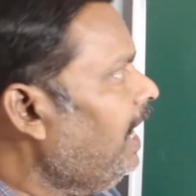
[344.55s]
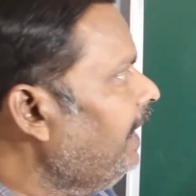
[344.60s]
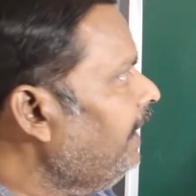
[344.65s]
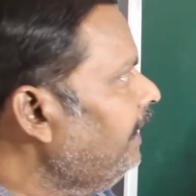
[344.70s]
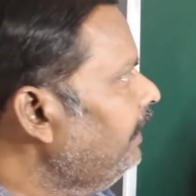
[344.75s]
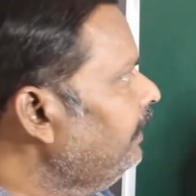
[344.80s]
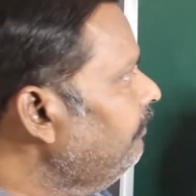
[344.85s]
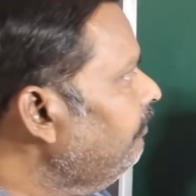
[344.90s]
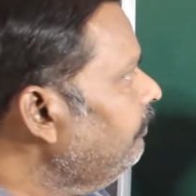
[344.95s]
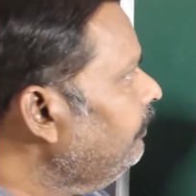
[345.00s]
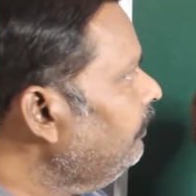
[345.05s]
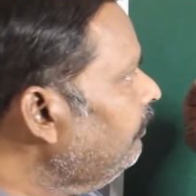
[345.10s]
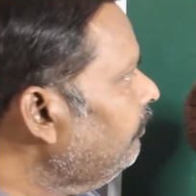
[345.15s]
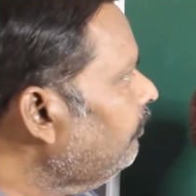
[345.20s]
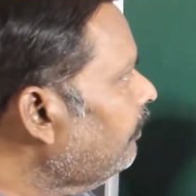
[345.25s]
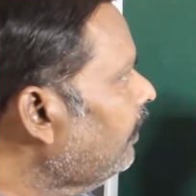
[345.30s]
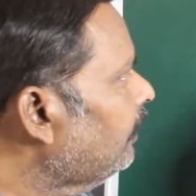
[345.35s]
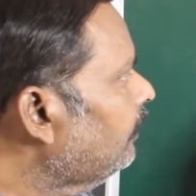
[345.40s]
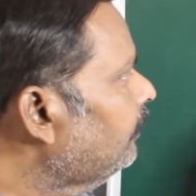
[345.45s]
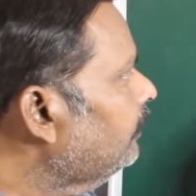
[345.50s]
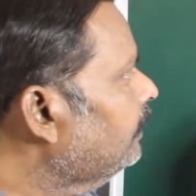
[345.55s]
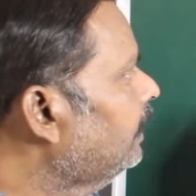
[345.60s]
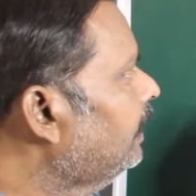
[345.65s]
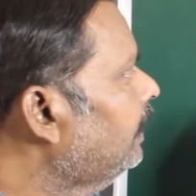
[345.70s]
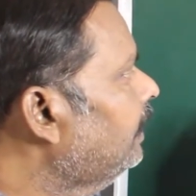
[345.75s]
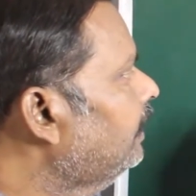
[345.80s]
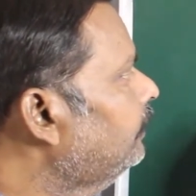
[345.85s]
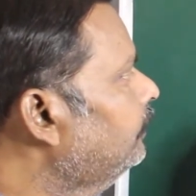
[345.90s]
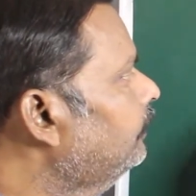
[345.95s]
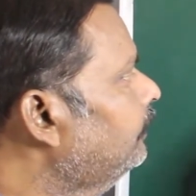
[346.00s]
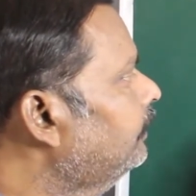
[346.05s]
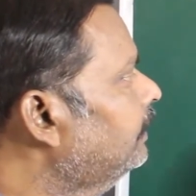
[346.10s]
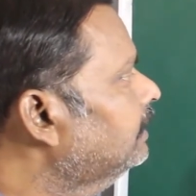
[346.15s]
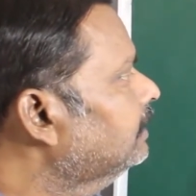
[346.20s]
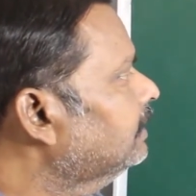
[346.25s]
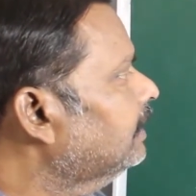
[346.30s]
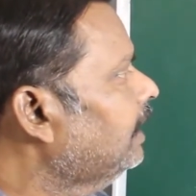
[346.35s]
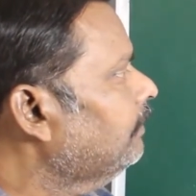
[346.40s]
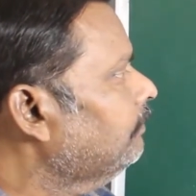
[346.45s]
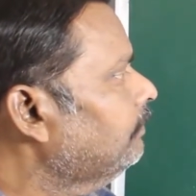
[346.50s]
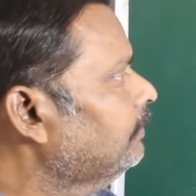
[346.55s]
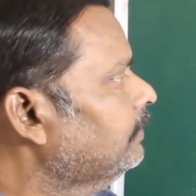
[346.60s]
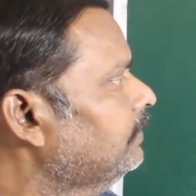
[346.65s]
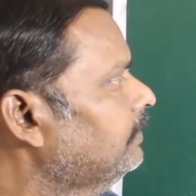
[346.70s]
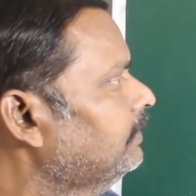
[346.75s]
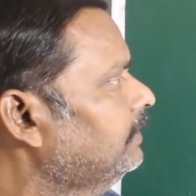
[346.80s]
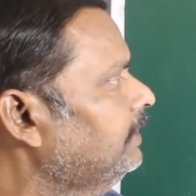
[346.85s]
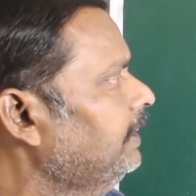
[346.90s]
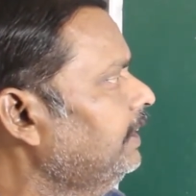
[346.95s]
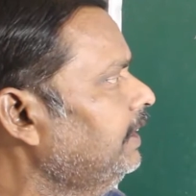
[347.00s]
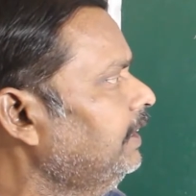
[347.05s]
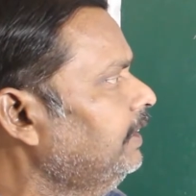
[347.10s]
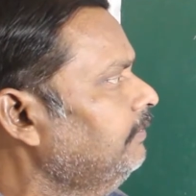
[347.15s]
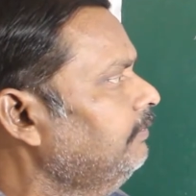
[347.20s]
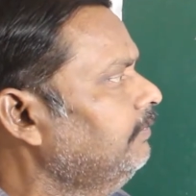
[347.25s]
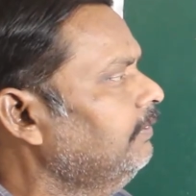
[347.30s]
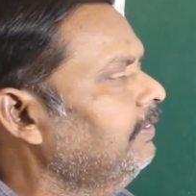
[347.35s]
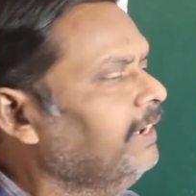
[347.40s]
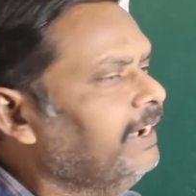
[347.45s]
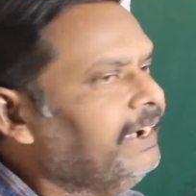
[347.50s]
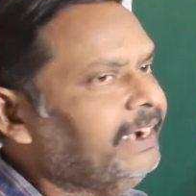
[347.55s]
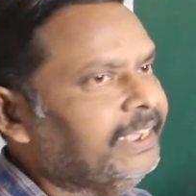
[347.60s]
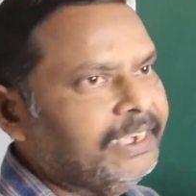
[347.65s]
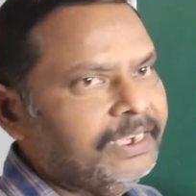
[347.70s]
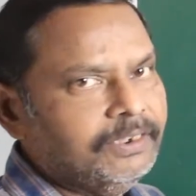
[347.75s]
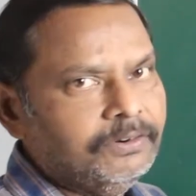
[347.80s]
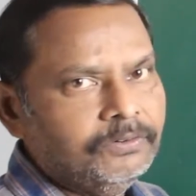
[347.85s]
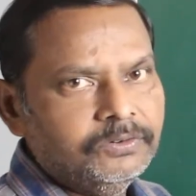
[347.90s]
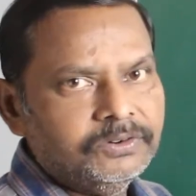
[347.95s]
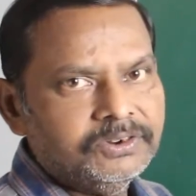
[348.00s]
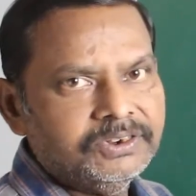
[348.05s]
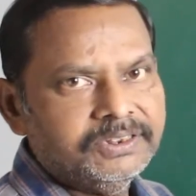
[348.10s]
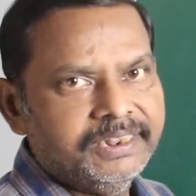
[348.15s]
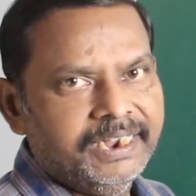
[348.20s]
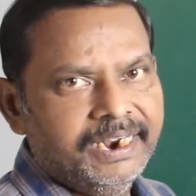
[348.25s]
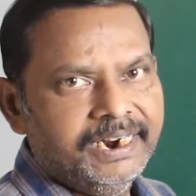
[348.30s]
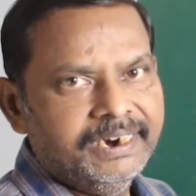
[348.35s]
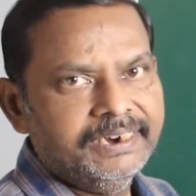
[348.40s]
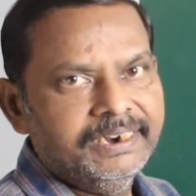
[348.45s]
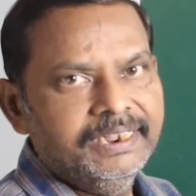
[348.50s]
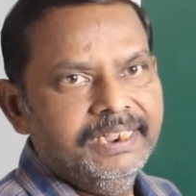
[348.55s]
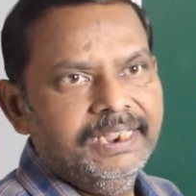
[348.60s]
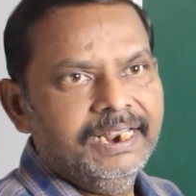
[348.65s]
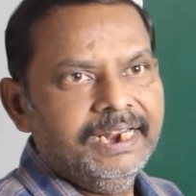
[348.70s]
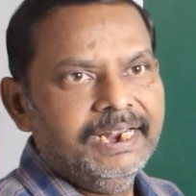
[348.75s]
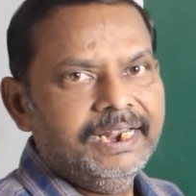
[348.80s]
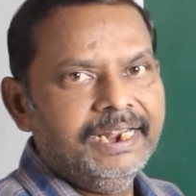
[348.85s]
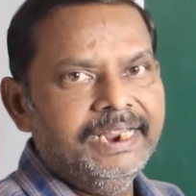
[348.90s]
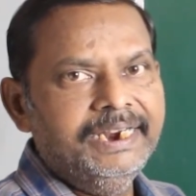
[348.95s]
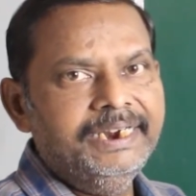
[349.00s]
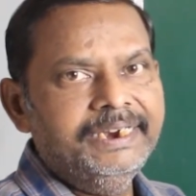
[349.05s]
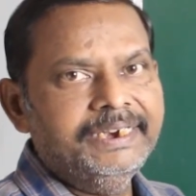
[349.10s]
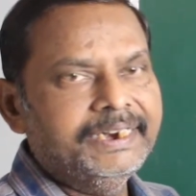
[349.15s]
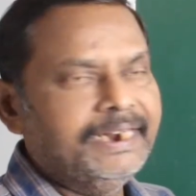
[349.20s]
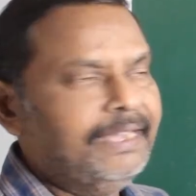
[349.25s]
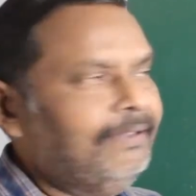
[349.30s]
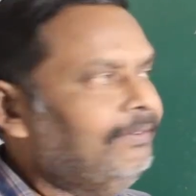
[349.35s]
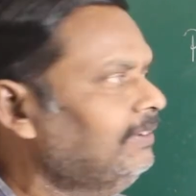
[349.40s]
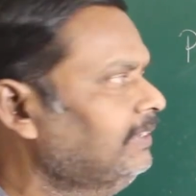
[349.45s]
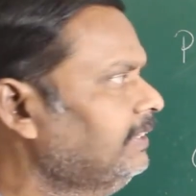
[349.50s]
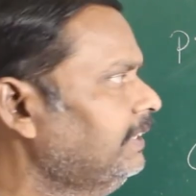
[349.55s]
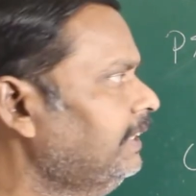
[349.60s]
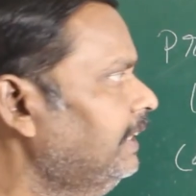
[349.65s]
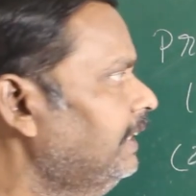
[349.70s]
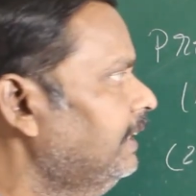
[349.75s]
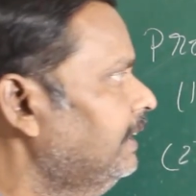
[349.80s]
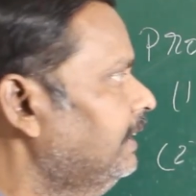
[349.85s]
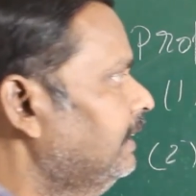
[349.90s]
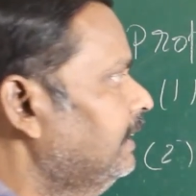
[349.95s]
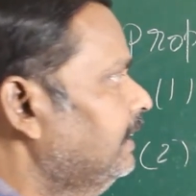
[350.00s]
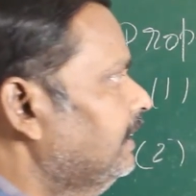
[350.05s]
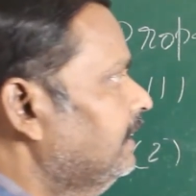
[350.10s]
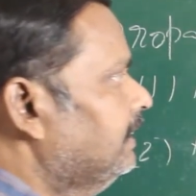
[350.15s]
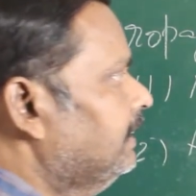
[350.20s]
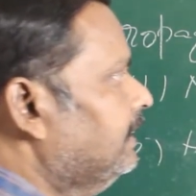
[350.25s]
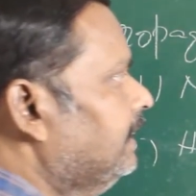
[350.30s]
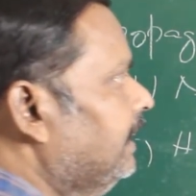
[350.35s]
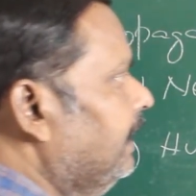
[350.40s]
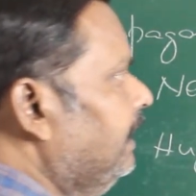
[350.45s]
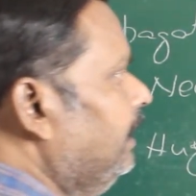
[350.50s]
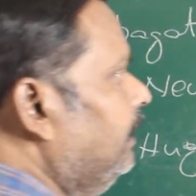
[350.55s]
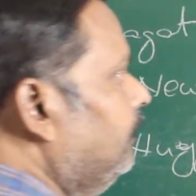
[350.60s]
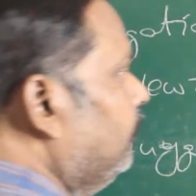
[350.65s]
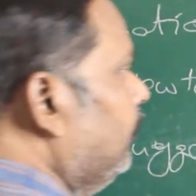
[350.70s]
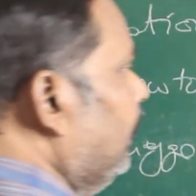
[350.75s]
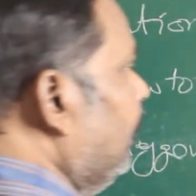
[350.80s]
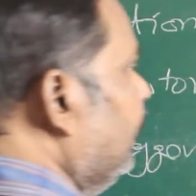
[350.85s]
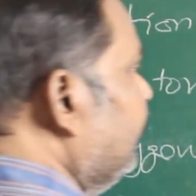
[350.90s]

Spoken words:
And if you follow the Newton's corpuscular theory, you will get a conclusion that light travels in a straight